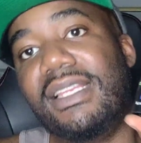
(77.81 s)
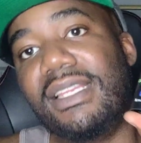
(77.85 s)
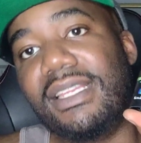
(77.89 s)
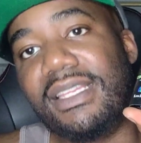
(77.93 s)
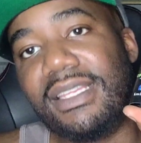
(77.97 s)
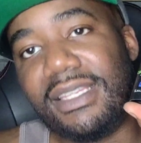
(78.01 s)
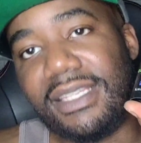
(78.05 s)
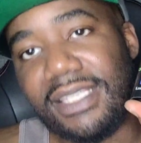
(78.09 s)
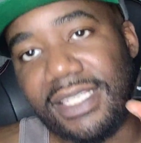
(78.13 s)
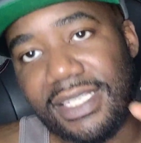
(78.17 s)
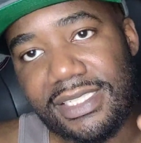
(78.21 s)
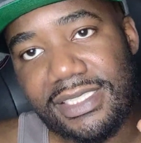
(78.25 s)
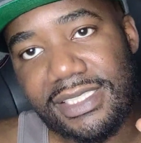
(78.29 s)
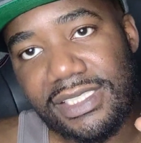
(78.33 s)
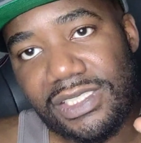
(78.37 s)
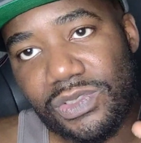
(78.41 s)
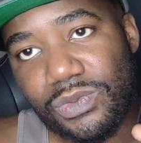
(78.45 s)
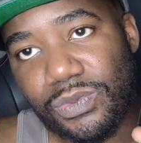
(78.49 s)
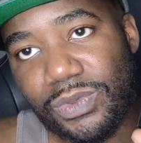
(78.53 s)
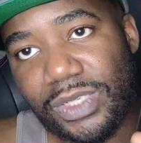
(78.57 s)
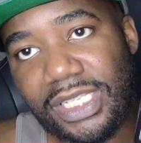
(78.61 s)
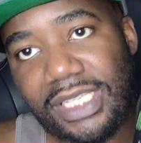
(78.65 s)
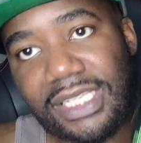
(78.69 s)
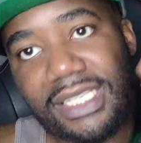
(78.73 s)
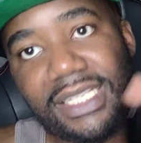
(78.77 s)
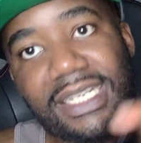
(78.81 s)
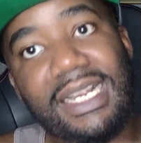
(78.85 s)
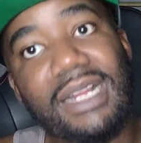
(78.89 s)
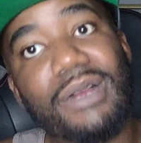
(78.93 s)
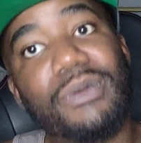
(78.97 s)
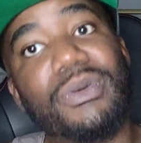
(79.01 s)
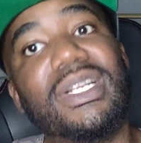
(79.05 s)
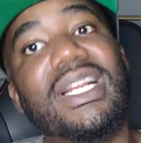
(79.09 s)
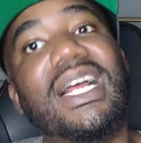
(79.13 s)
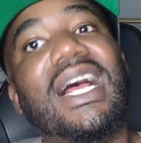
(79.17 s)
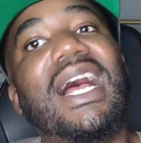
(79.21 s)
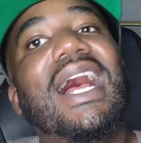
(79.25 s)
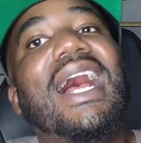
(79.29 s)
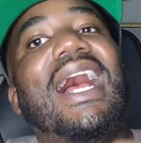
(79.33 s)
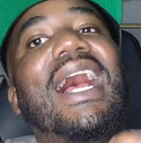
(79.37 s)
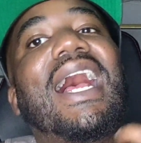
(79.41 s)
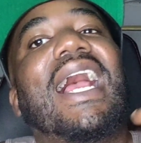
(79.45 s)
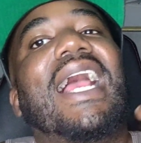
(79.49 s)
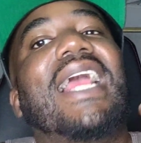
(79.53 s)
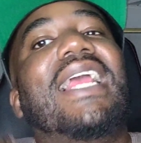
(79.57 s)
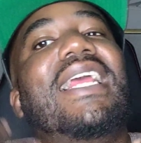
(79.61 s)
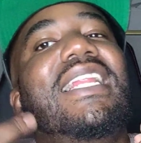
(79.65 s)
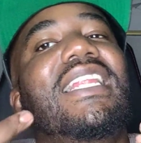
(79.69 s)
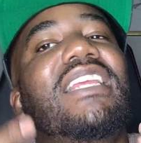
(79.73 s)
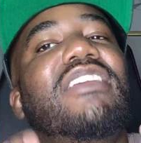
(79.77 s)
This is one that I would
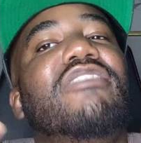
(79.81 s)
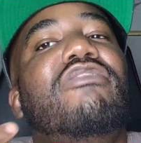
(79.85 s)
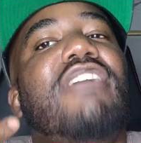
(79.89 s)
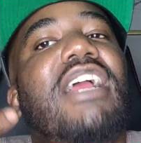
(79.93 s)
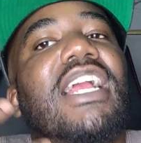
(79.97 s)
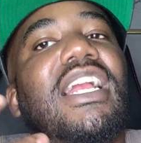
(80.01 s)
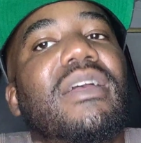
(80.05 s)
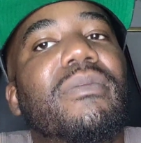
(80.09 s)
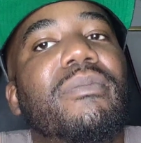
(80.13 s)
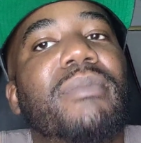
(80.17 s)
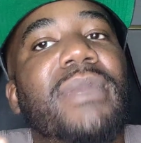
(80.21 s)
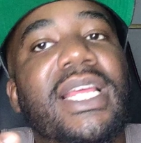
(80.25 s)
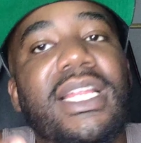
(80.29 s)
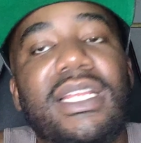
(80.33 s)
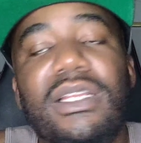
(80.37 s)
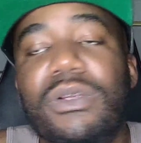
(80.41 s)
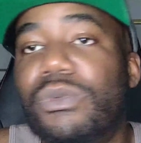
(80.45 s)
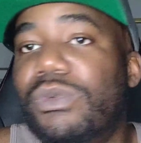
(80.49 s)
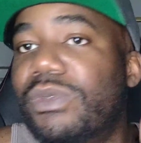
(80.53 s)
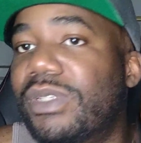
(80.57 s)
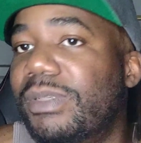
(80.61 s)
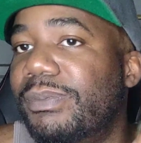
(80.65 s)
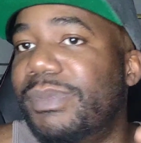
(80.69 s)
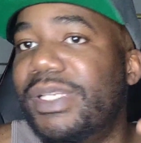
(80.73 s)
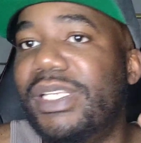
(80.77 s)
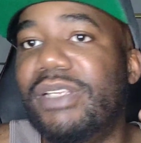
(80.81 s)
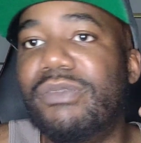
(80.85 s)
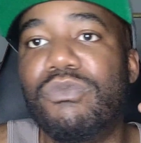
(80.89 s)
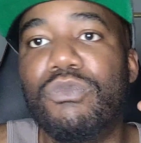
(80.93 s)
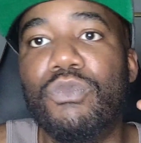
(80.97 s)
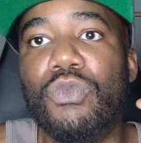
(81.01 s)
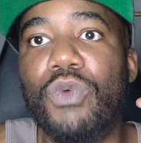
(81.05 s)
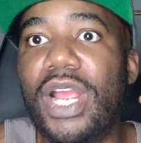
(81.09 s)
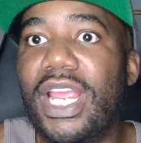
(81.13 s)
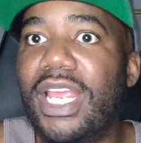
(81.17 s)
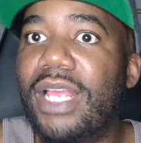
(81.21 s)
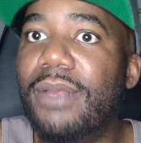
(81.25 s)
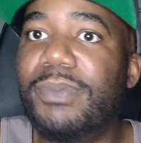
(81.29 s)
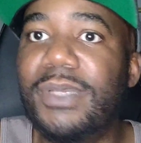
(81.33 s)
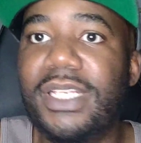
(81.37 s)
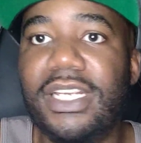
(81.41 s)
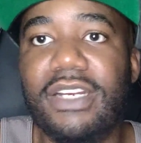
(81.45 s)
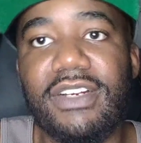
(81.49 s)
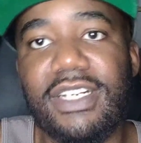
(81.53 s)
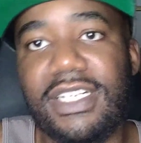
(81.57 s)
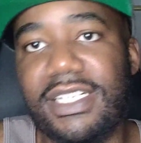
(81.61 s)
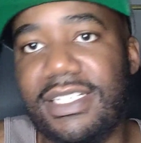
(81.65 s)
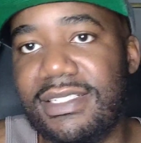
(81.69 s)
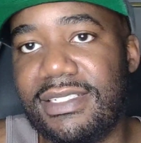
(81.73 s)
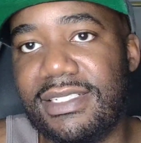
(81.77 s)
highly recommend. It would be way up
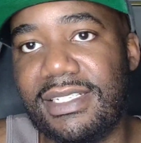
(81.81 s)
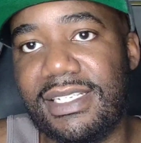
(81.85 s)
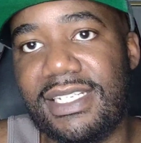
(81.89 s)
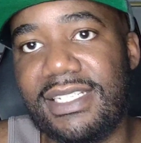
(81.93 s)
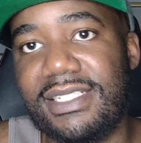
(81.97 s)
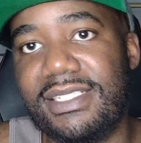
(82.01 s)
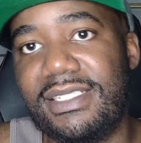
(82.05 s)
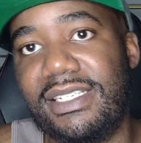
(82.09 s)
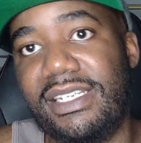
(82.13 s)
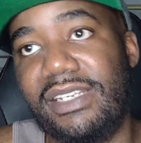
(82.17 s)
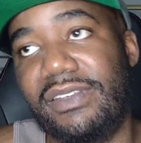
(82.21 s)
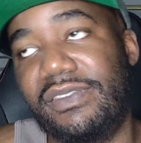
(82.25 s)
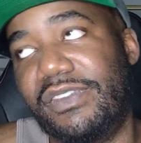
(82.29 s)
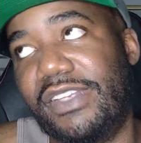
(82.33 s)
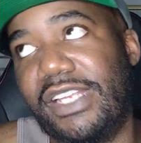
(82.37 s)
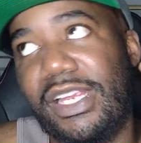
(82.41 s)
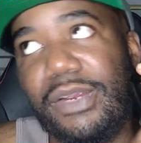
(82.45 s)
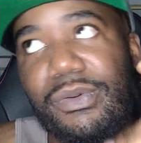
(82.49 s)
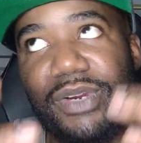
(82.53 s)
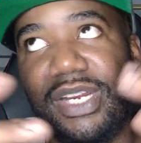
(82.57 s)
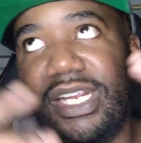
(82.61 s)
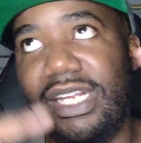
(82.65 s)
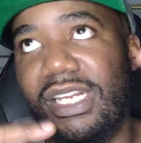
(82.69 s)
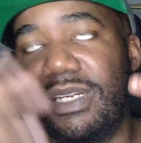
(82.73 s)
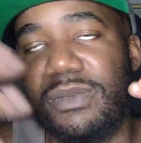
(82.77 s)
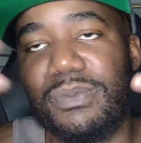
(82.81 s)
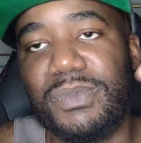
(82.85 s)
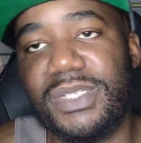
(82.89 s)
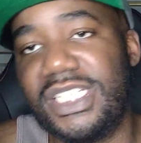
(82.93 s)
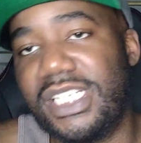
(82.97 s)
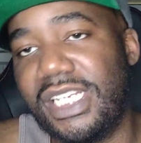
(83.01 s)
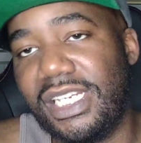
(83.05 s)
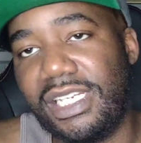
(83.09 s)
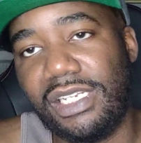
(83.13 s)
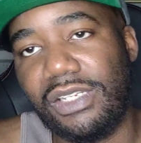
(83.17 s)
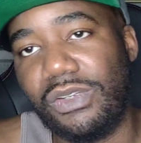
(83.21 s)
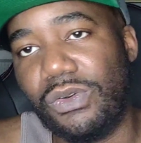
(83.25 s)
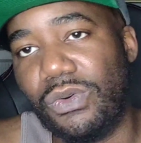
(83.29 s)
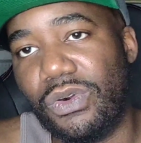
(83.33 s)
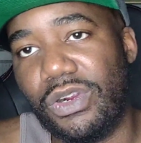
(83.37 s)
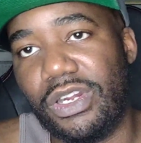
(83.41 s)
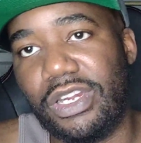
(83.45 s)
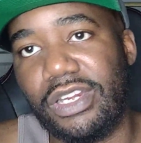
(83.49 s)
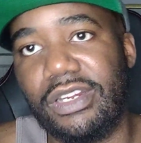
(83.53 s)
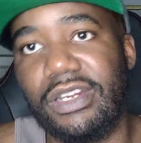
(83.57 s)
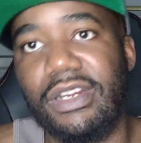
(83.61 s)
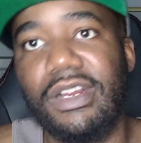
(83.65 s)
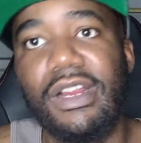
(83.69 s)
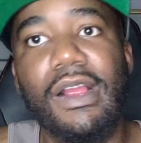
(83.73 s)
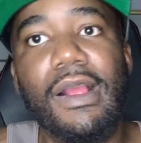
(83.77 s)
there in this list if they were in a particular
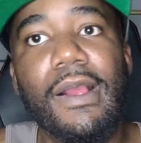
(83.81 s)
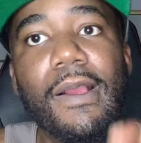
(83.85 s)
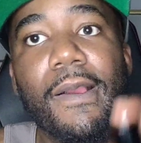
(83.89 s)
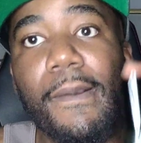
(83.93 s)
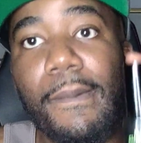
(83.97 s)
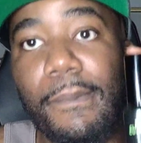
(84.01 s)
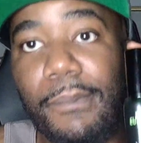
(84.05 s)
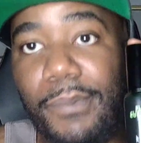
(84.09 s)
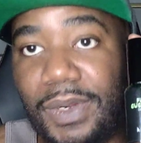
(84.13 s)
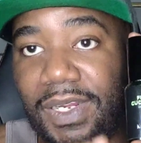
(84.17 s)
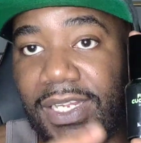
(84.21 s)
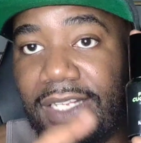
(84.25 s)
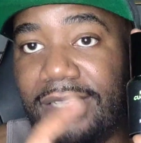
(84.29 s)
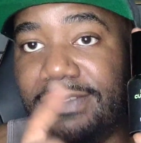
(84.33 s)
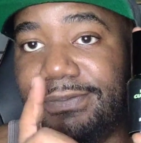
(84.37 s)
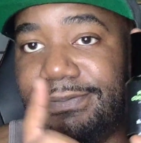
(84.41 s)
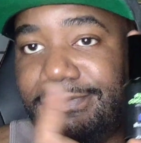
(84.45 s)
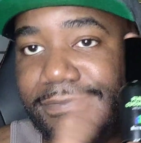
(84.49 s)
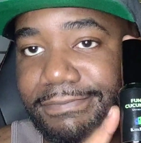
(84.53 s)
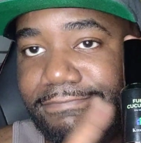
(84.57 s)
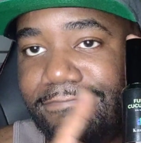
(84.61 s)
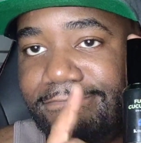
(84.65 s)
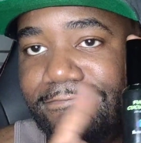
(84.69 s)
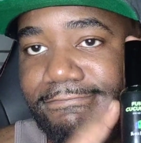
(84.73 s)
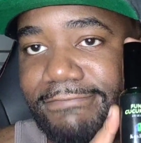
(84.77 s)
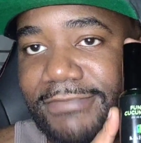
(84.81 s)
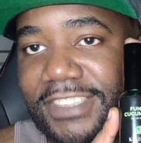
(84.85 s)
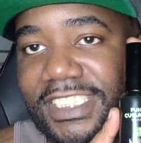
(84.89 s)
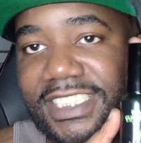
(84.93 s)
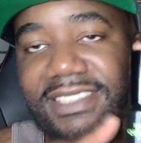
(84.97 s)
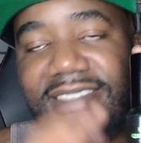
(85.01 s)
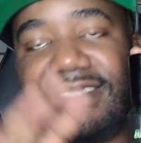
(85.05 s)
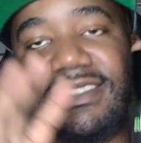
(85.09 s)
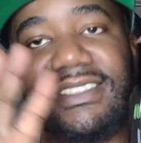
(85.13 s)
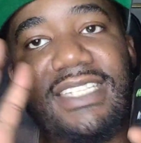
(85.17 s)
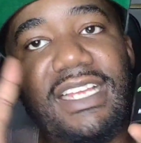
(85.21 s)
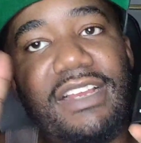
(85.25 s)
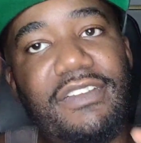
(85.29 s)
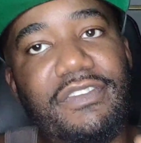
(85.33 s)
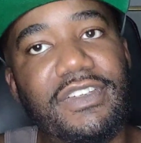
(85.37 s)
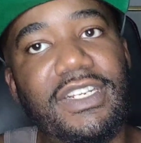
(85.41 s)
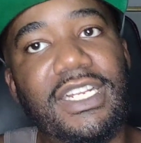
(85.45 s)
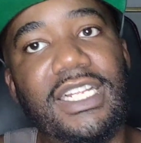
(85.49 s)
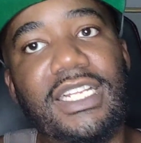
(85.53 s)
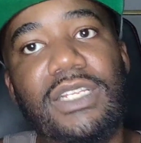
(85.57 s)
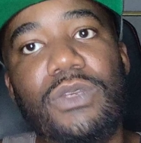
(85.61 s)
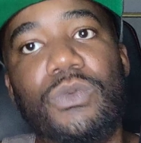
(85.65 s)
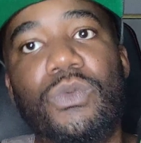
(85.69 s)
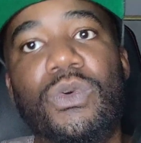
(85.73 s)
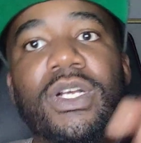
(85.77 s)
order, but this is
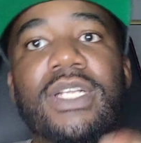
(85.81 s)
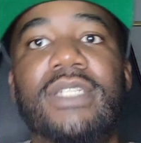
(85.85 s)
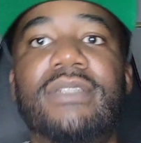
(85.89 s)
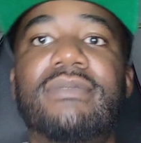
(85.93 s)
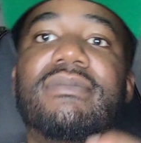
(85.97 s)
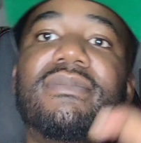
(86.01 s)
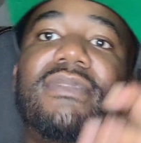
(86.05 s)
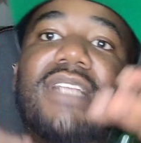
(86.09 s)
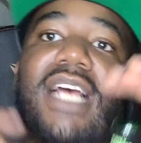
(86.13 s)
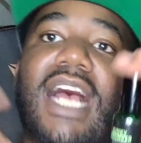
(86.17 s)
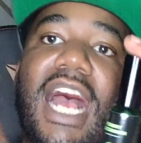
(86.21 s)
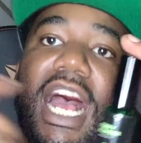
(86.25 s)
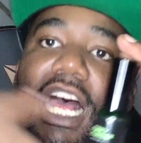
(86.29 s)
definitely one.